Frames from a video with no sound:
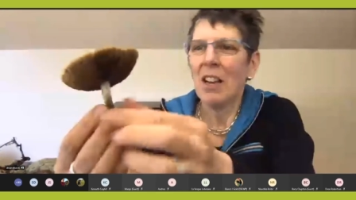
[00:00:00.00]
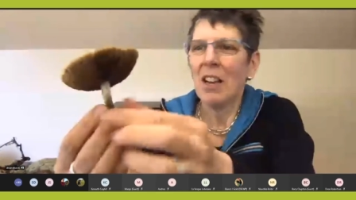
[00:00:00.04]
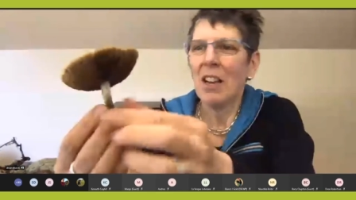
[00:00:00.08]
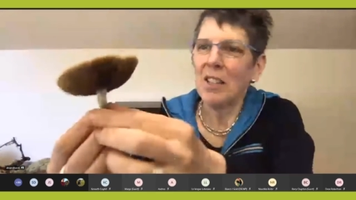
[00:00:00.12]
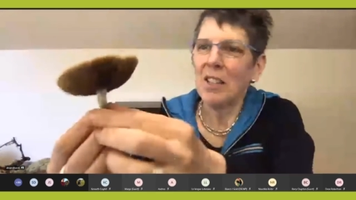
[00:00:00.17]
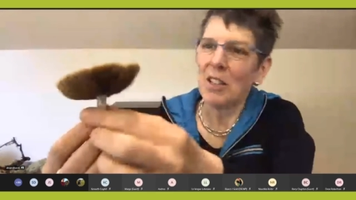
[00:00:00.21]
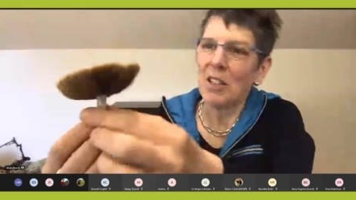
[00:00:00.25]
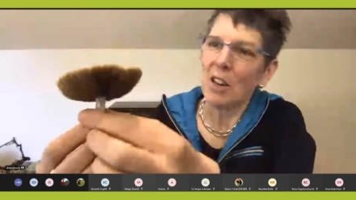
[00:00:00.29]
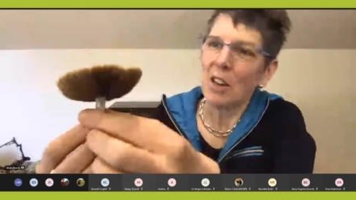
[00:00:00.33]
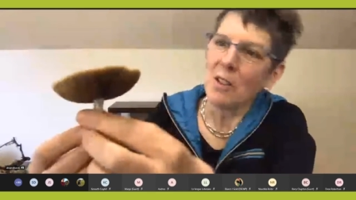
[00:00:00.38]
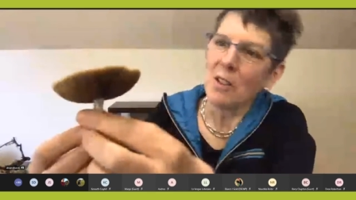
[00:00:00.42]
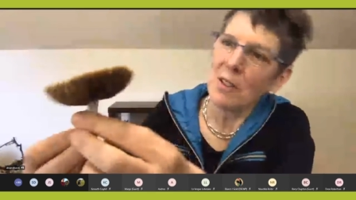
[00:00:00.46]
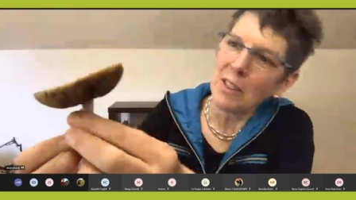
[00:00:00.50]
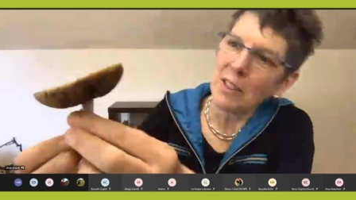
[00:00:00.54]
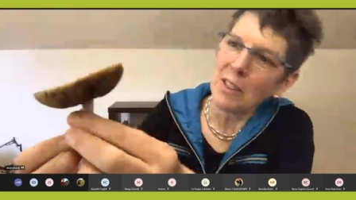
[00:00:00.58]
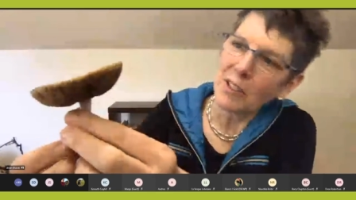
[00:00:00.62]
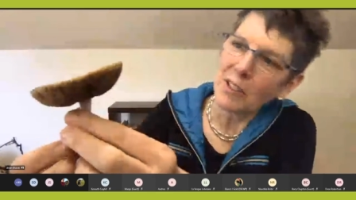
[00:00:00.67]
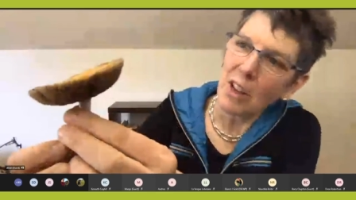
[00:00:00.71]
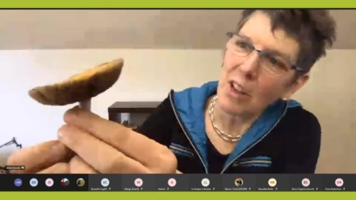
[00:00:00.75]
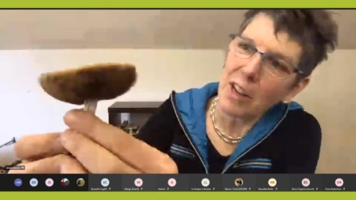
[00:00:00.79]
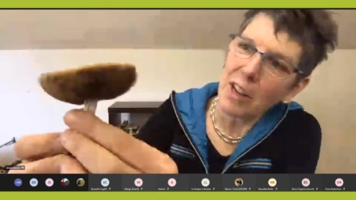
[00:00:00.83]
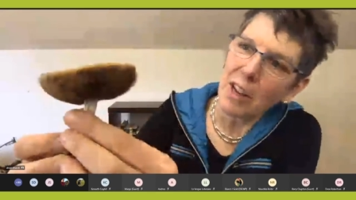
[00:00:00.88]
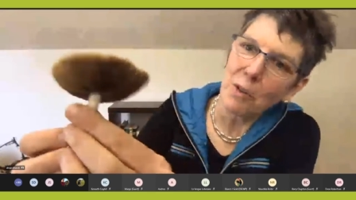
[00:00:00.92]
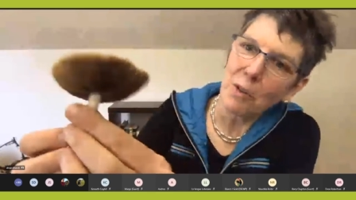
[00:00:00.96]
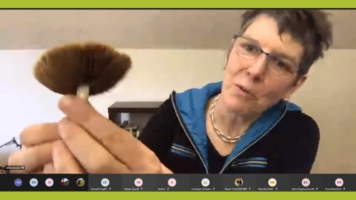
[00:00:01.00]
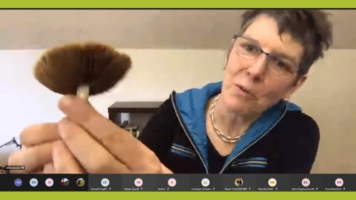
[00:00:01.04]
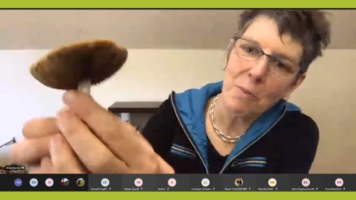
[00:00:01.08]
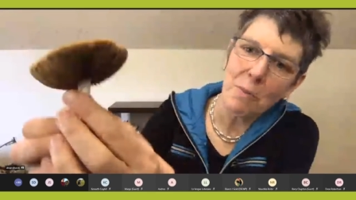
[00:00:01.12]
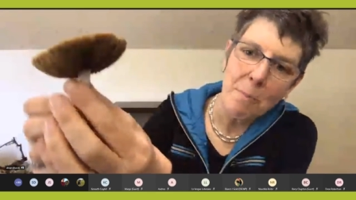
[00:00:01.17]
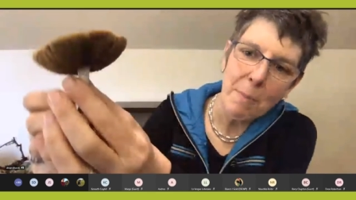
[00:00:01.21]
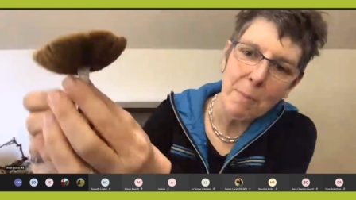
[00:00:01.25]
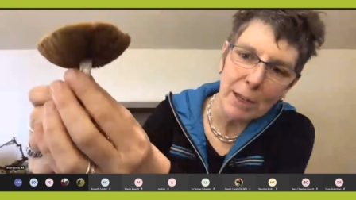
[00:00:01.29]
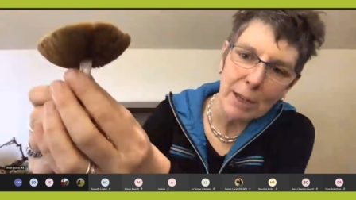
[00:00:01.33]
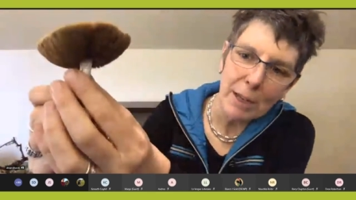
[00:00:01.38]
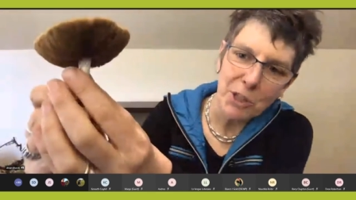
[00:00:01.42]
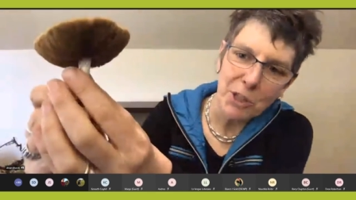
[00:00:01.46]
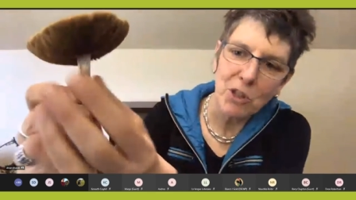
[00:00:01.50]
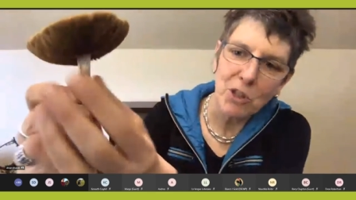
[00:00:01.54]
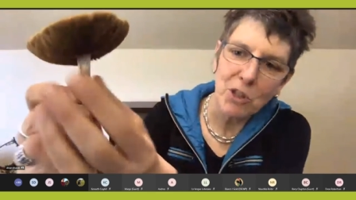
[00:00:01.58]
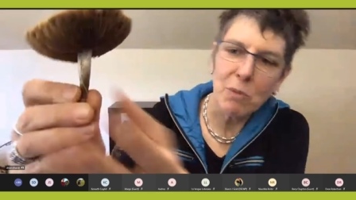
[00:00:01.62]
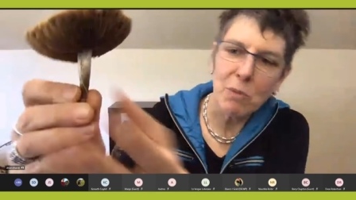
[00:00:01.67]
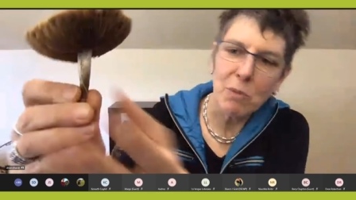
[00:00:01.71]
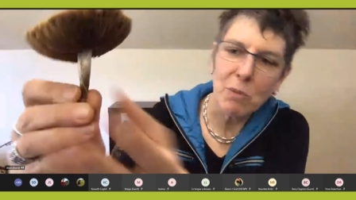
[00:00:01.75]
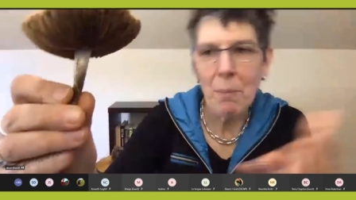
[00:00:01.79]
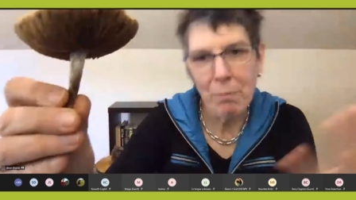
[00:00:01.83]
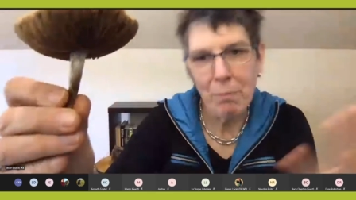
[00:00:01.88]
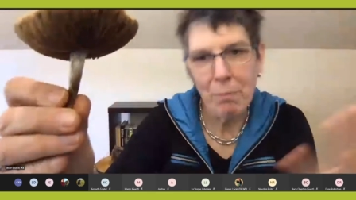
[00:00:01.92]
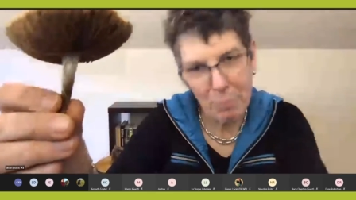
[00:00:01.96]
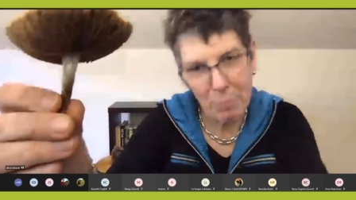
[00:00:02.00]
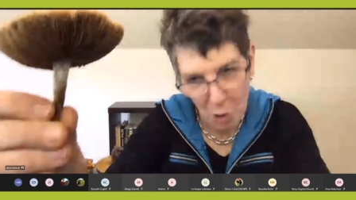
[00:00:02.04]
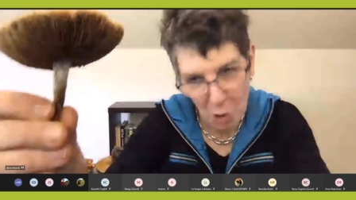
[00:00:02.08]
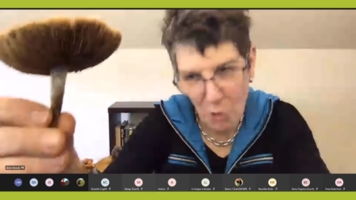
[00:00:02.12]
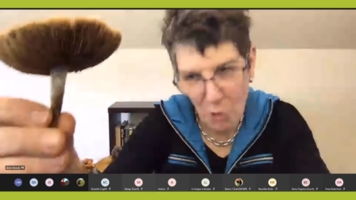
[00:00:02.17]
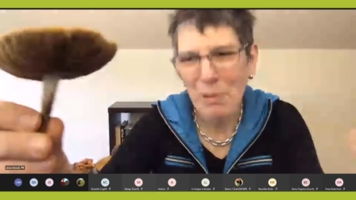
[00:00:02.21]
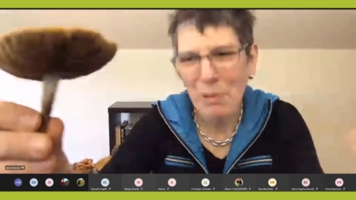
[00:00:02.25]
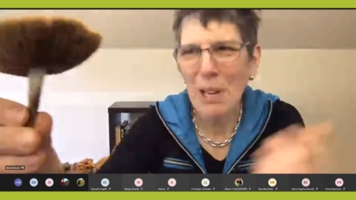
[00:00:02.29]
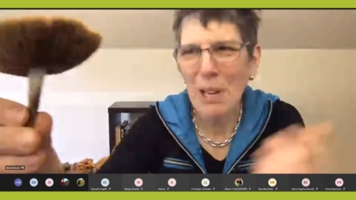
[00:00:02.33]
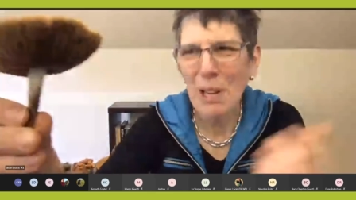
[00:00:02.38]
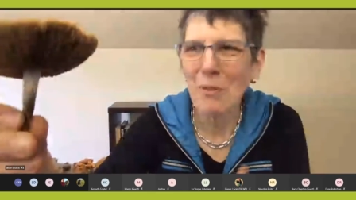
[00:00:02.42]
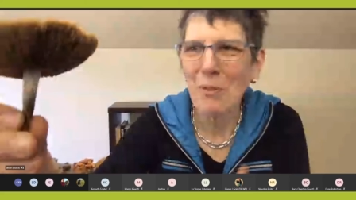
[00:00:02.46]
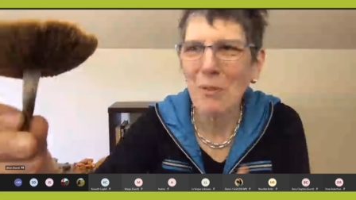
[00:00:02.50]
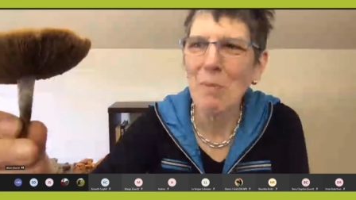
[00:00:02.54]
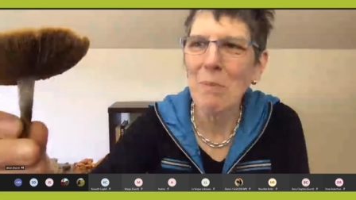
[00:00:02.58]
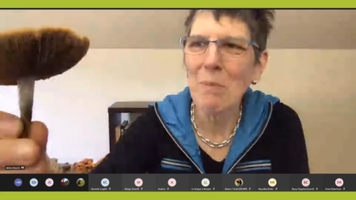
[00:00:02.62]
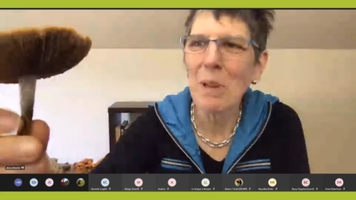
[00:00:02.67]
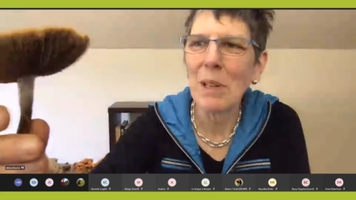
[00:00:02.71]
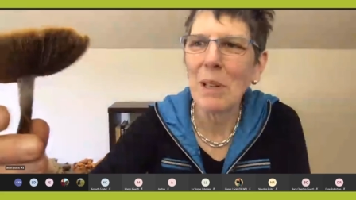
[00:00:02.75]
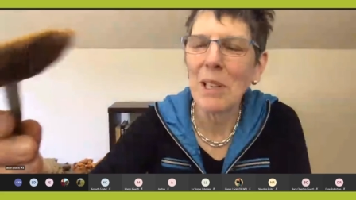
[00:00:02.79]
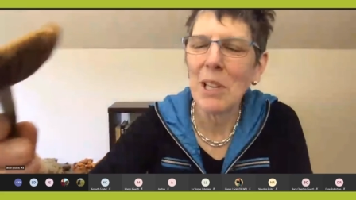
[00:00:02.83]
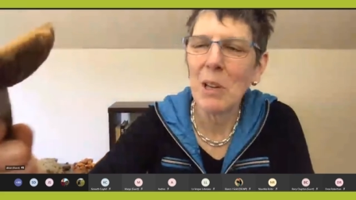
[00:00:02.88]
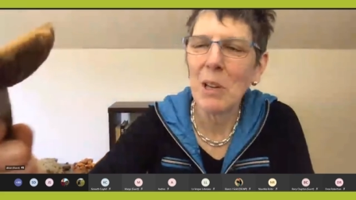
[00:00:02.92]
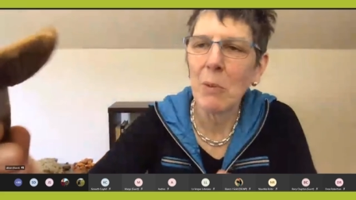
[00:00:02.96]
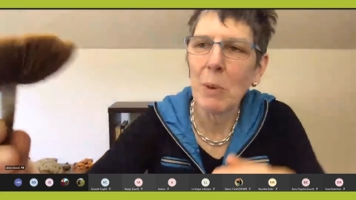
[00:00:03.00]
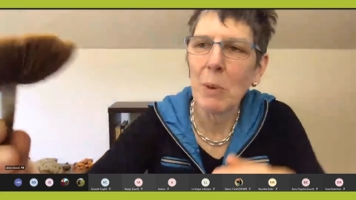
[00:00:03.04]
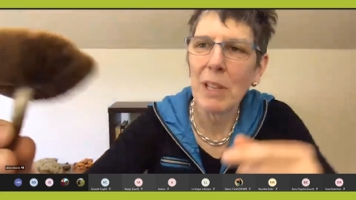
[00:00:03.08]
So this kind of mushroom, we're all pretty familiar